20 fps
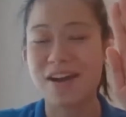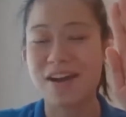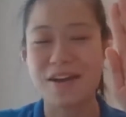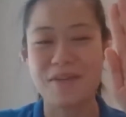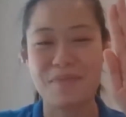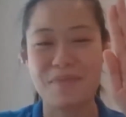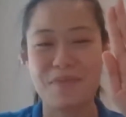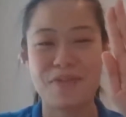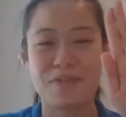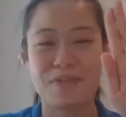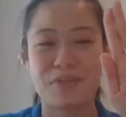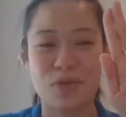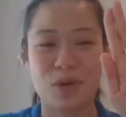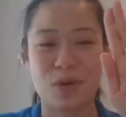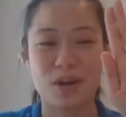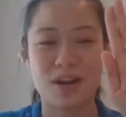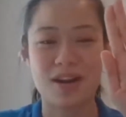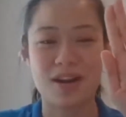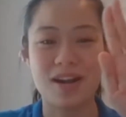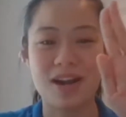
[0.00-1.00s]

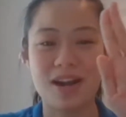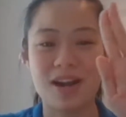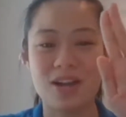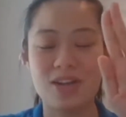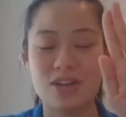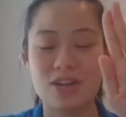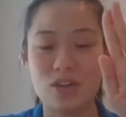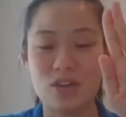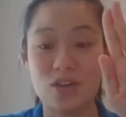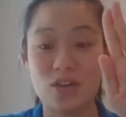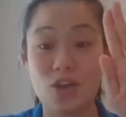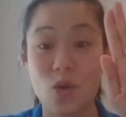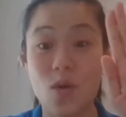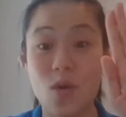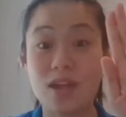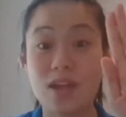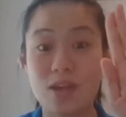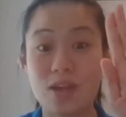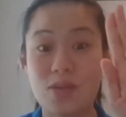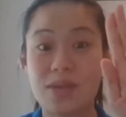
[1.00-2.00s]
before showing
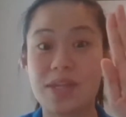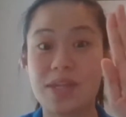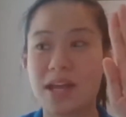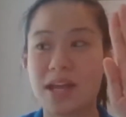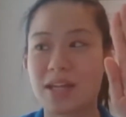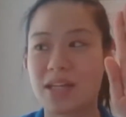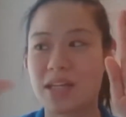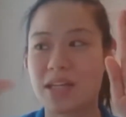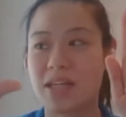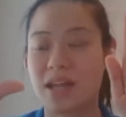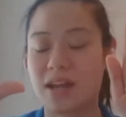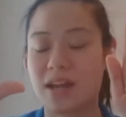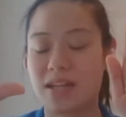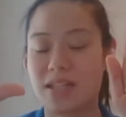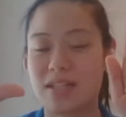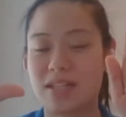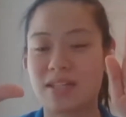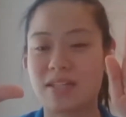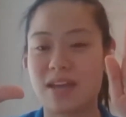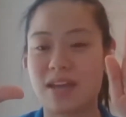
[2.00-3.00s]
you this exercise
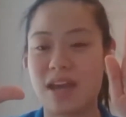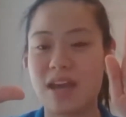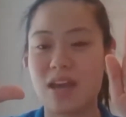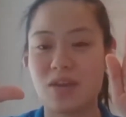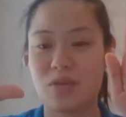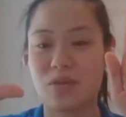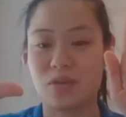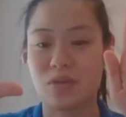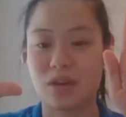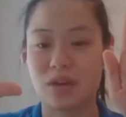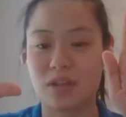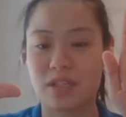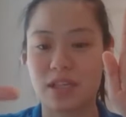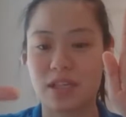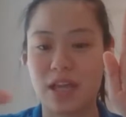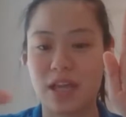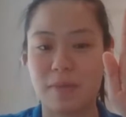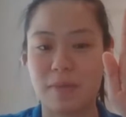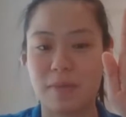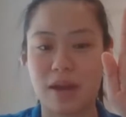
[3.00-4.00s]
today in order to get
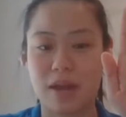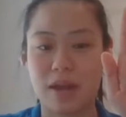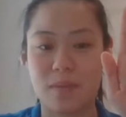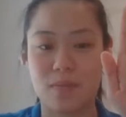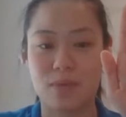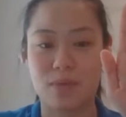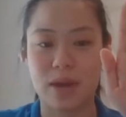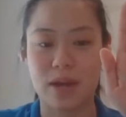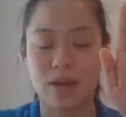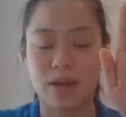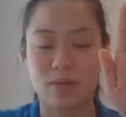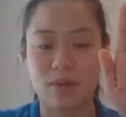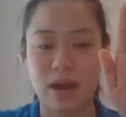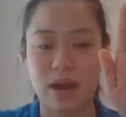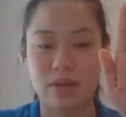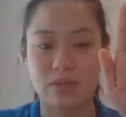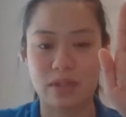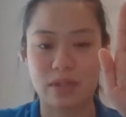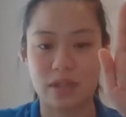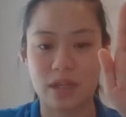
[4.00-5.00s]
my brain around it
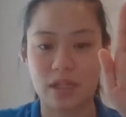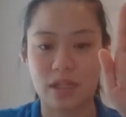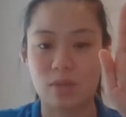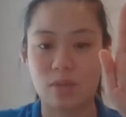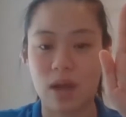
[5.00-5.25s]
as well.